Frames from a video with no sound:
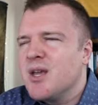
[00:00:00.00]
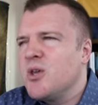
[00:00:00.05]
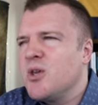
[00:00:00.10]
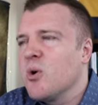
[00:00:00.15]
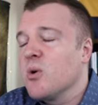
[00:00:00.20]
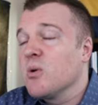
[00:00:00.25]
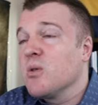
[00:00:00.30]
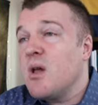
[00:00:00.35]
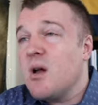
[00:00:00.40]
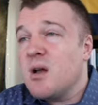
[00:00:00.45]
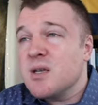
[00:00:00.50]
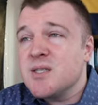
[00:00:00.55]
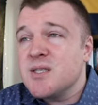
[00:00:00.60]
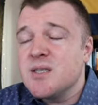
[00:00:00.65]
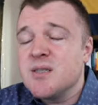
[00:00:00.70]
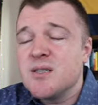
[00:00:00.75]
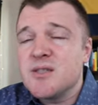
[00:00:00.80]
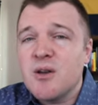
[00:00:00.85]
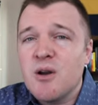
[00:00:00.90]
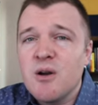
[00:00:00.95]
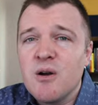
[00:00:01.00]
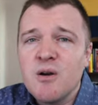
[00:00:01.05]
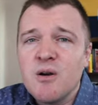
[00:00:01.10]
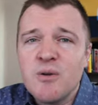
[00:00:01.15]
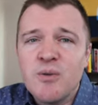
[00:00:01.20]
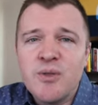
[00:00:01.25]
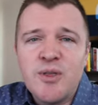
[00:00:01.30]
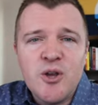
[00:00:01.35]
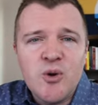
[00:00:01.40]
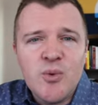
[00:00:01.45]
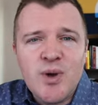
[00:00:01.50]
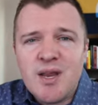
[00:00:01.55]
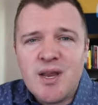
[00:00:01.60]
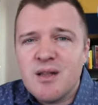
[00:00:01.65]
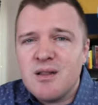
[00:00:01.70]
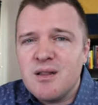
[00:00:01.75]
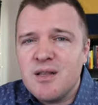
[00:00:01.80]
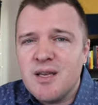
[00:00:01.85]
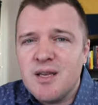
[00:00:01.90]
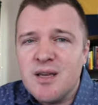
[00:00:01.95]
Your losses are
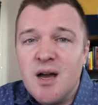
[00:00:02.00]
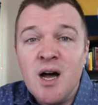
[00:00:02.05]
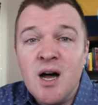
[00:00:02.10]
theoretically